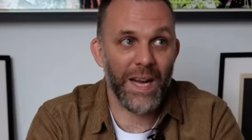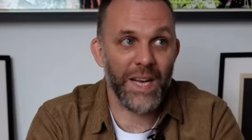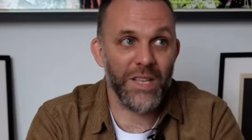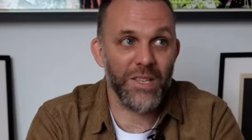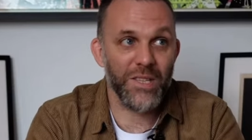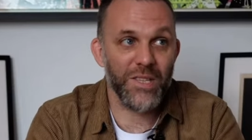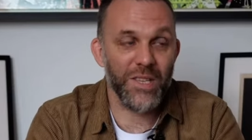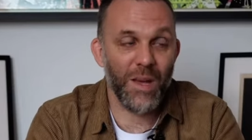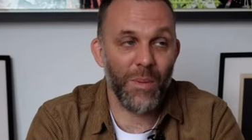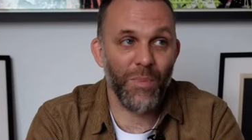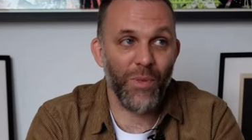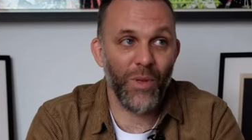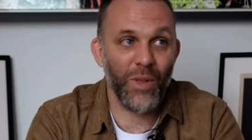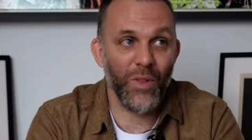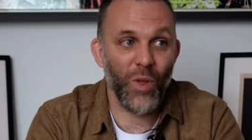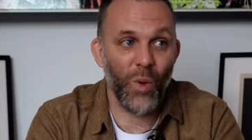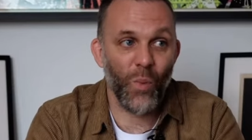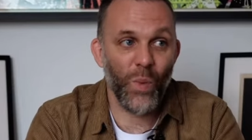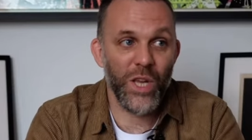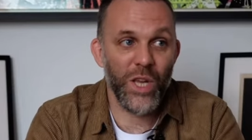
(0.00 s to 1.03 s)
And it's something
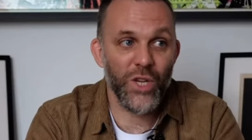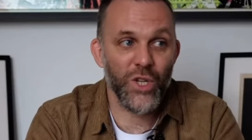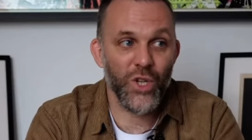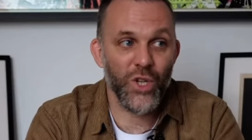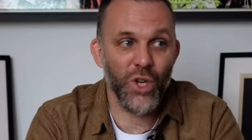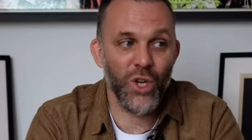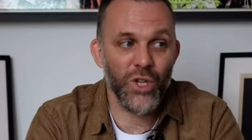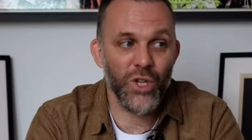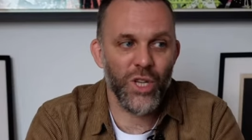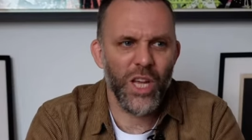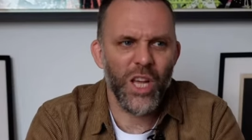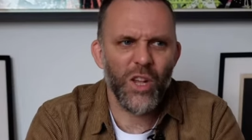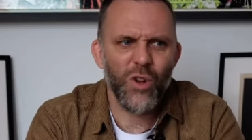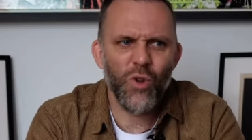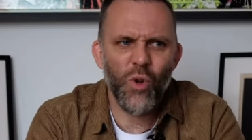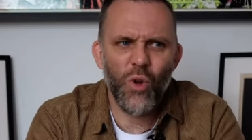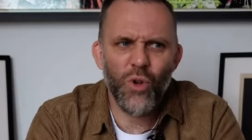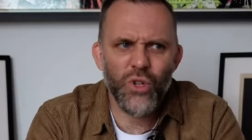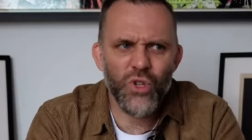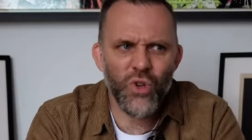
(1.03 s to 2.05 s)
that we should
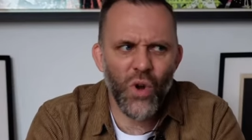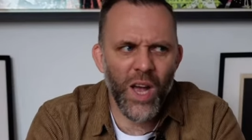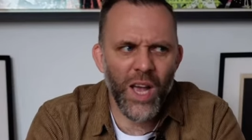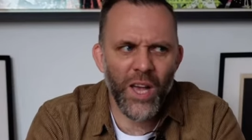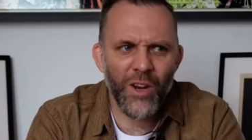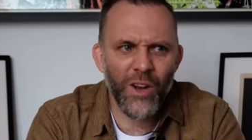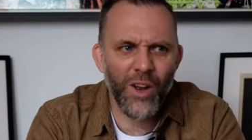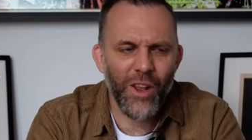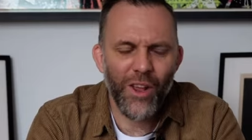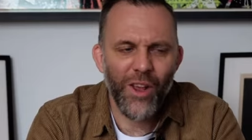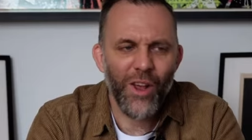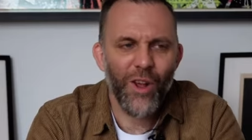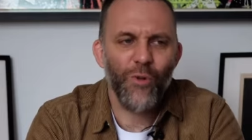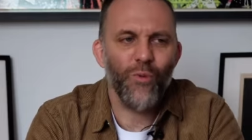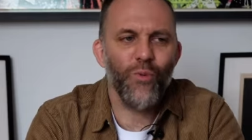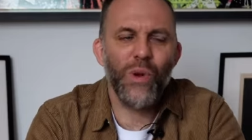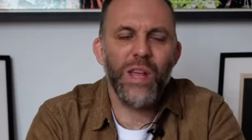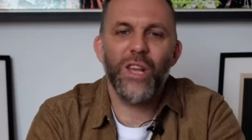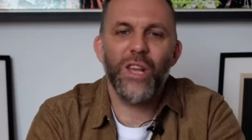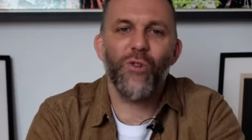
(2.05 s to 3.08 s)
not try and
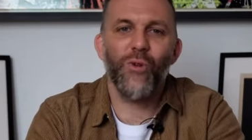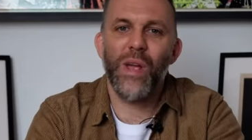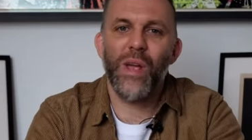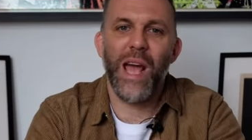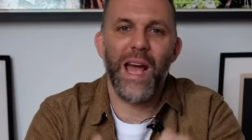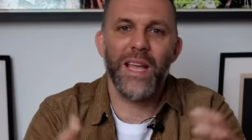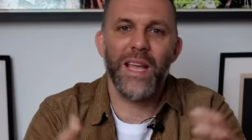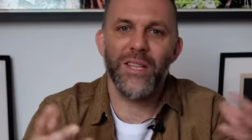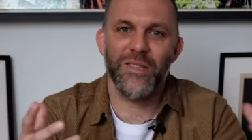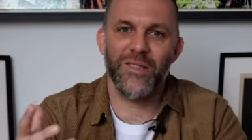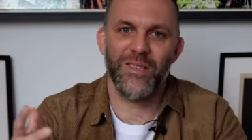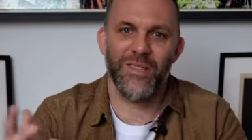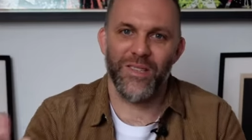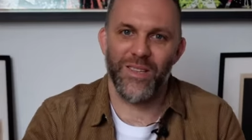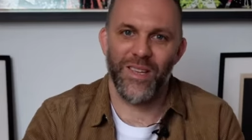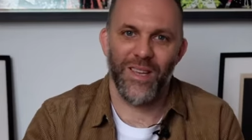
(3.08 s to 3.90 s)
recreate.